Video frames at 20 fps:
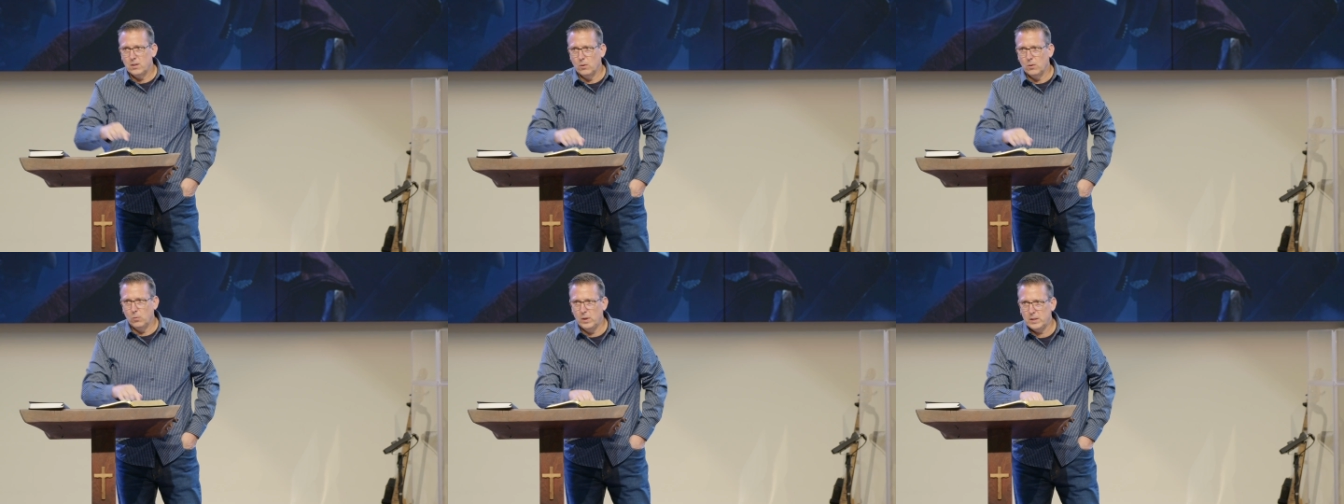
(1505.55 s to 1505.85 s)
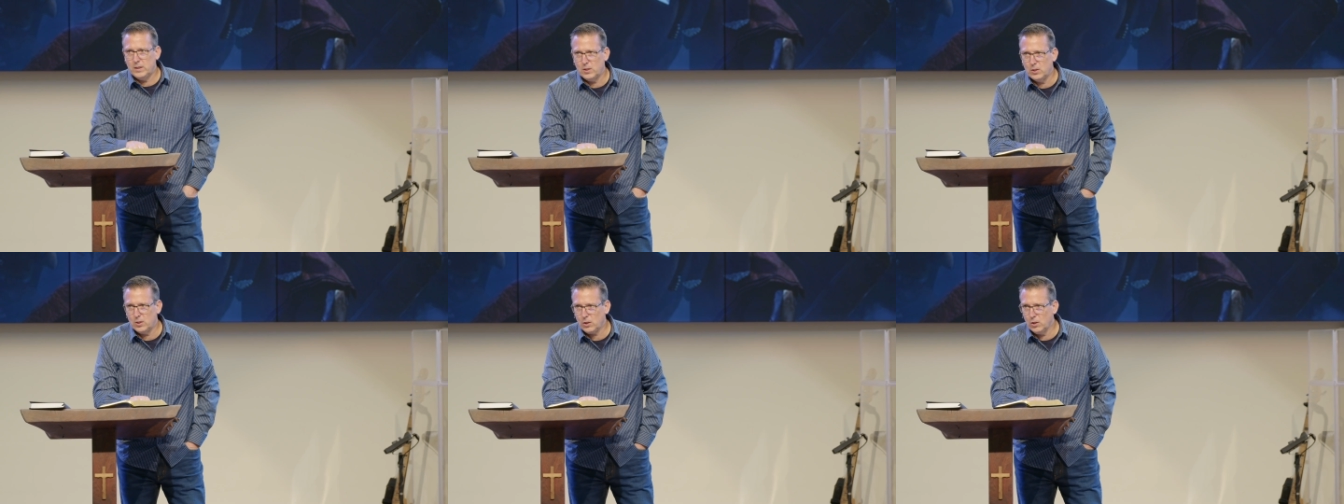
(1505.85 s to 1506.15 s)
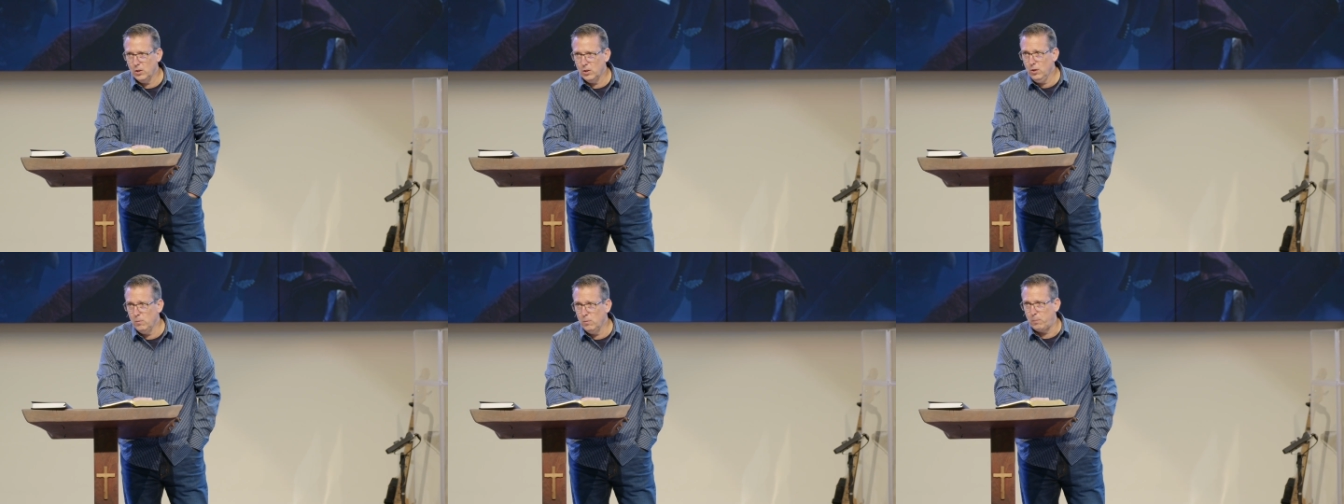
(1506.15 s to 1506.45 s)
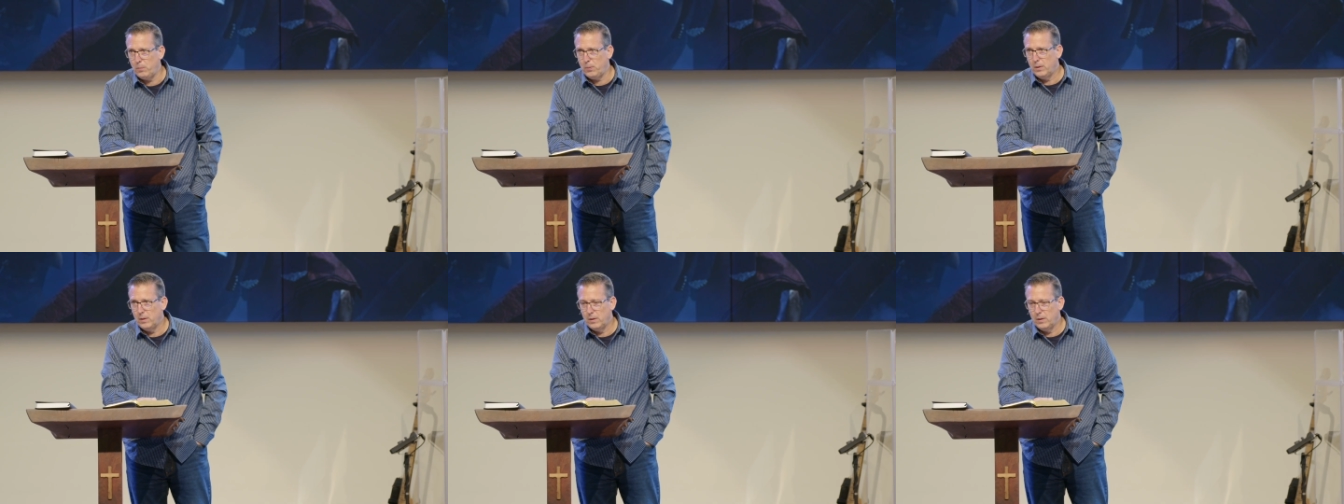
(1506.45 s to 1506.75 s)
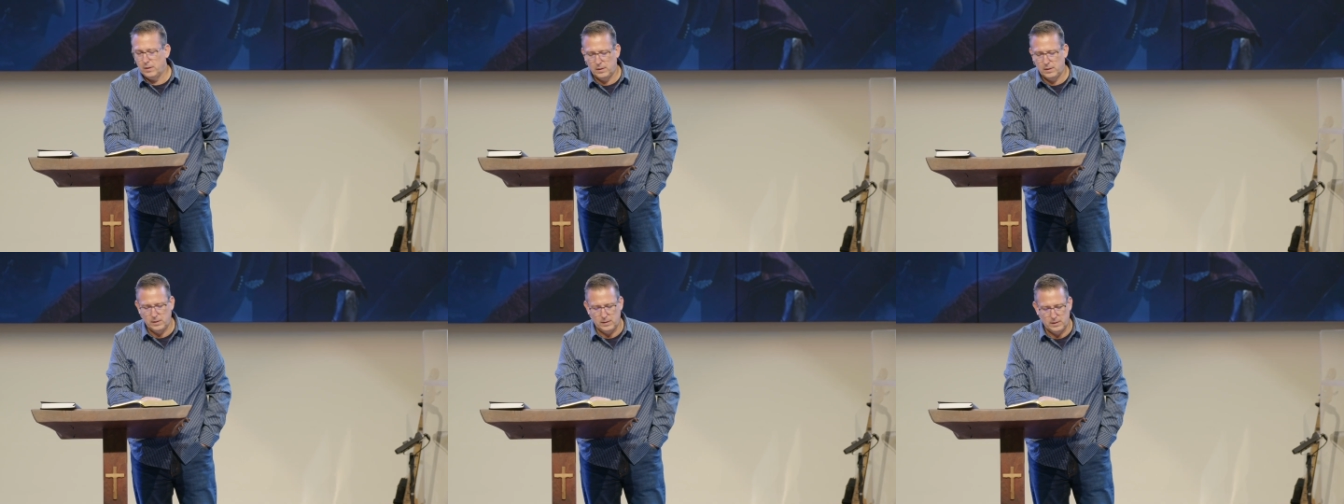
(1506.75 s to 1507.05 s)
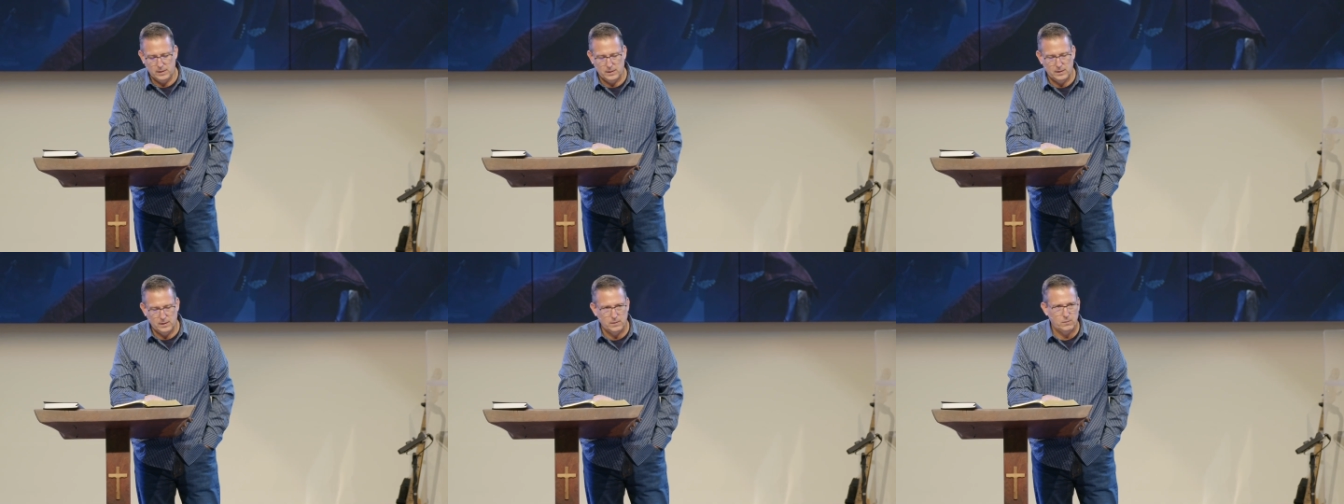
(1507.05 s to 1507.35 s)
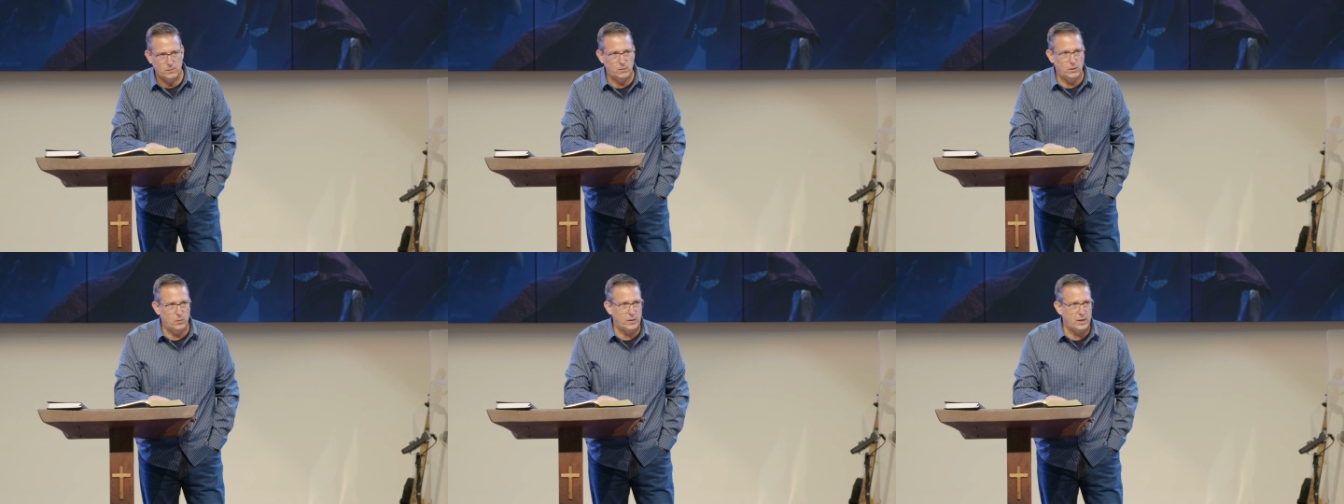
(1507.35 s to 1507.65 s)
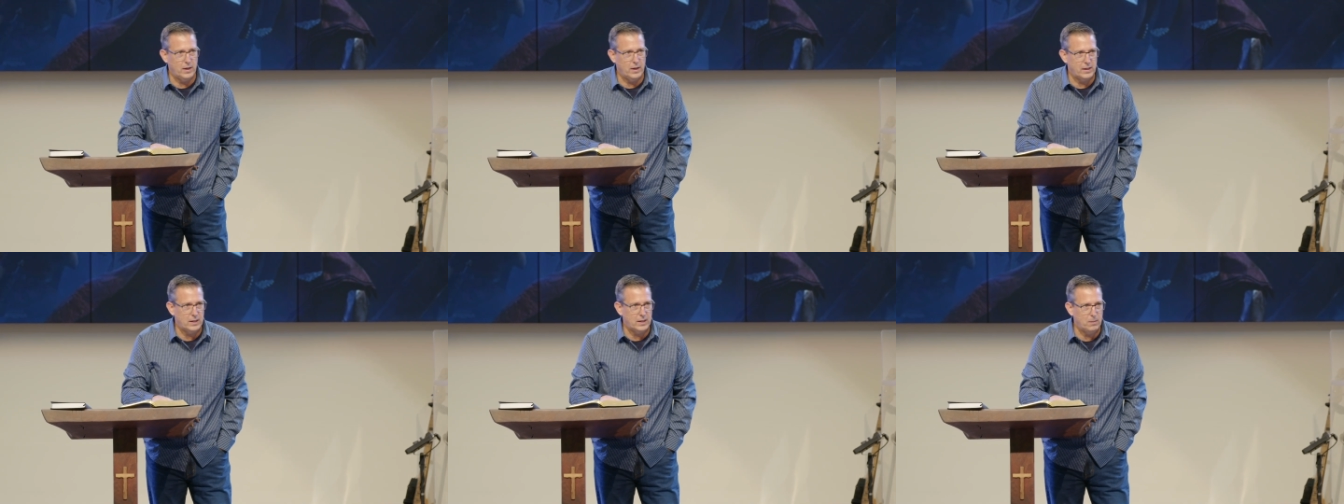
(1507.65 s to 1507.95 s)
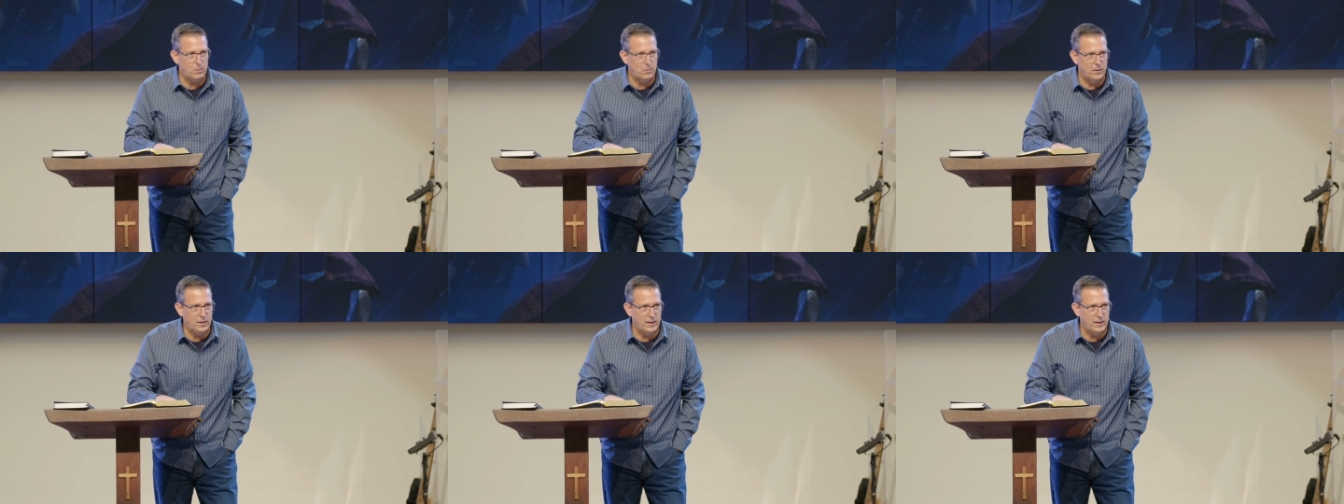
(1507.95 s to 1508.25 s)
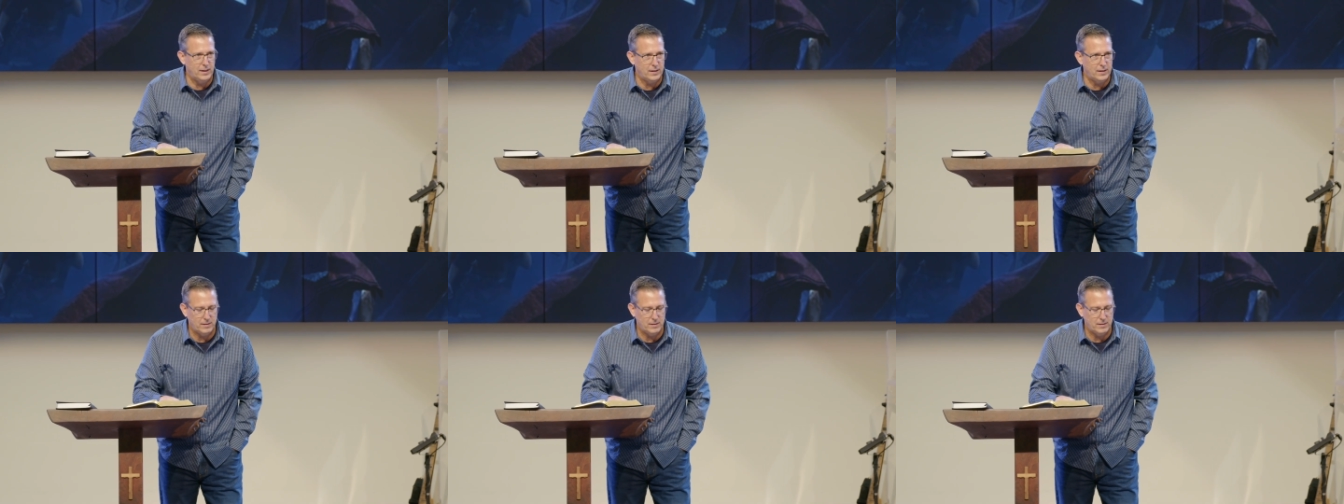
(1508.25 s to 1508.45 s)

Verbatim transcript: what's the scoop? Well, we got to keep reading.